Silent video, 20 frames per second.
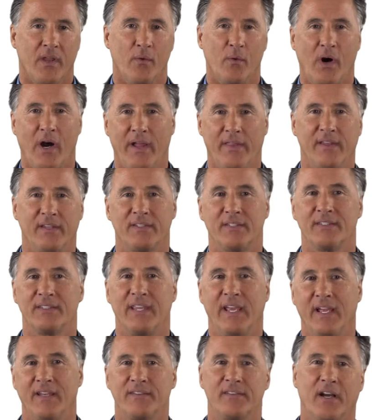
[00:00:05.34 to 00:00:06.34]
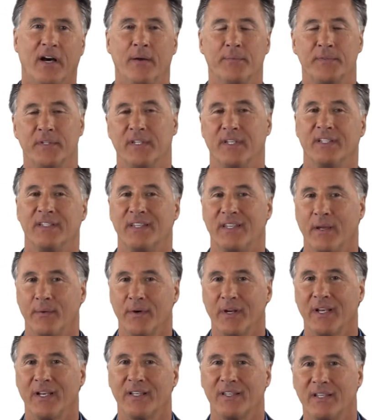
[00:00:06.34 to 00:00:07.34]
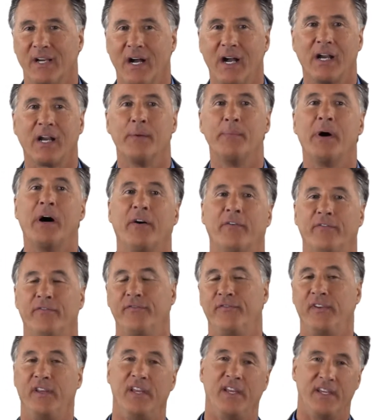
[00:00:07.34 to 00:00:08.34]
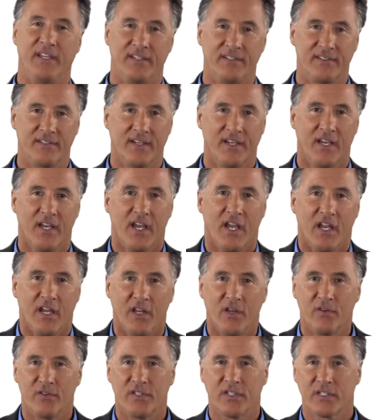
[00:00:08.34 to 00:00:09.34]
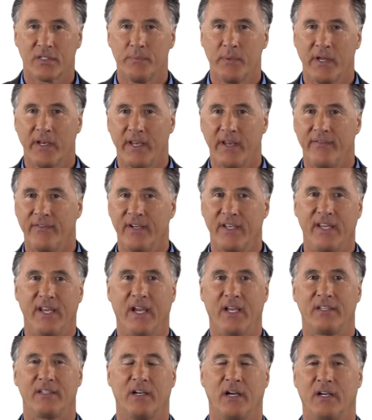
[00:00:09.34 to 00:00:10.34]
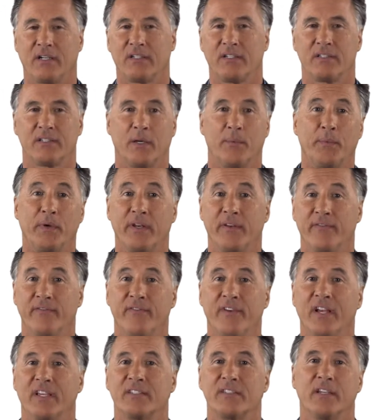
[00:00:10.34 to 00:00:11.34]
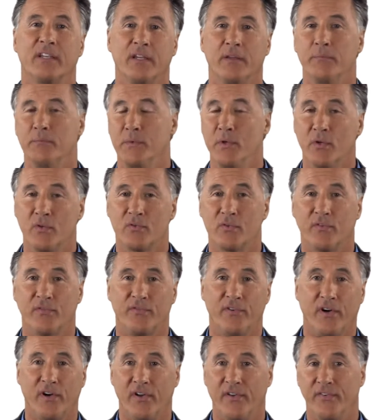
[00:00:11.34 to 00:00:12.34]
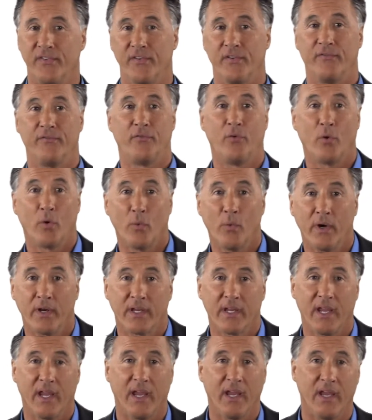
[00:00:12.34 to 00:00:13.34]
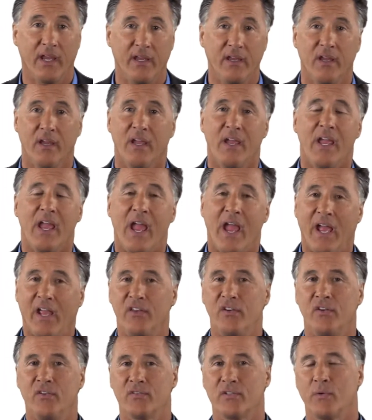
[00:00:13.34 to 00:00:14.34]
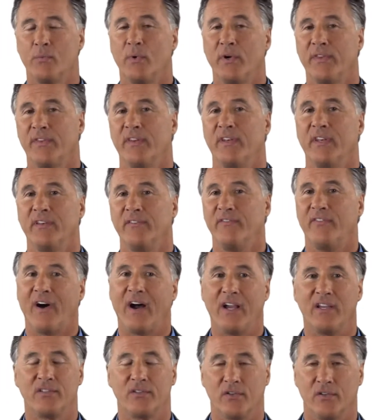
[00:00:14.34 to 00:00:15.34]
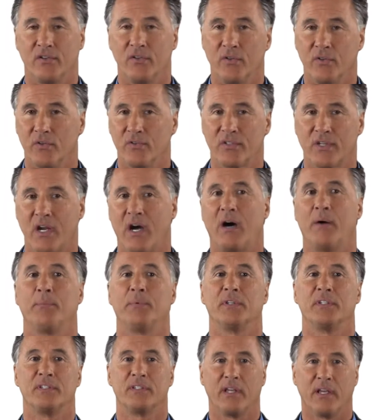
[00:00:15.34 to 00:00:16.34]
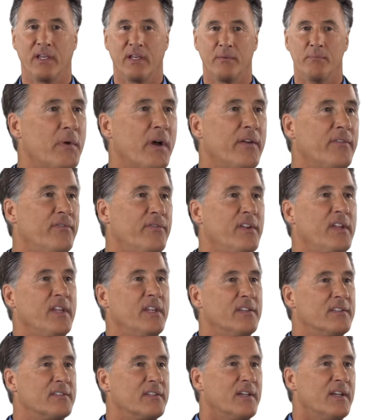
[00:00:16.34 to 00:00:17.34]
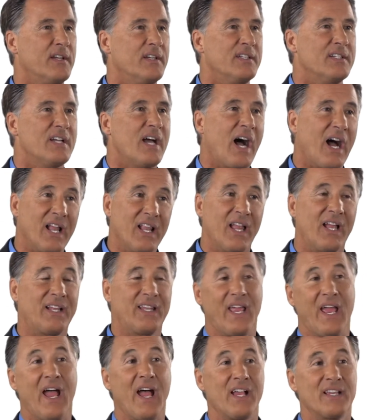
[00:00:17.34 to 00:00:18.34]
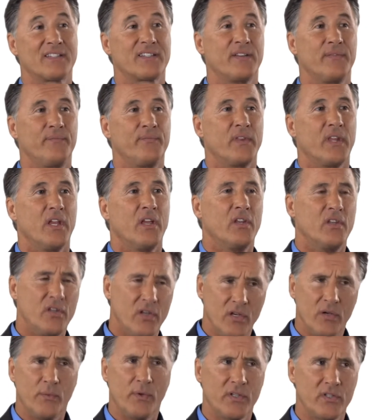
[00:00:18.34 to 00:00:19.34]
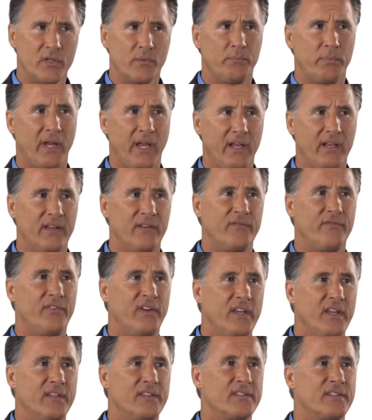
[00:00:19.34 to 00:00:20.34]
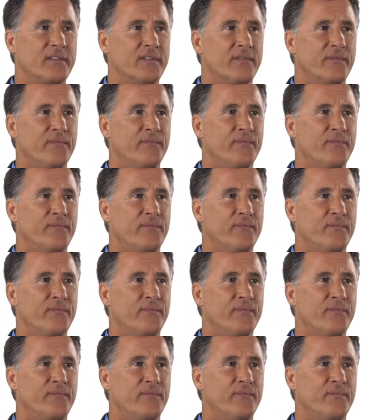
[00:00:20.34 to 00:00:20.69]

Well, hi, this is Dan Thompson, and today we're going to talk about fees. Just about every day I talk to someone invested in mutual funds, a 401k, and usually with an advisor who's compensated by fees. I like to ask, do you know what you're paying in fees?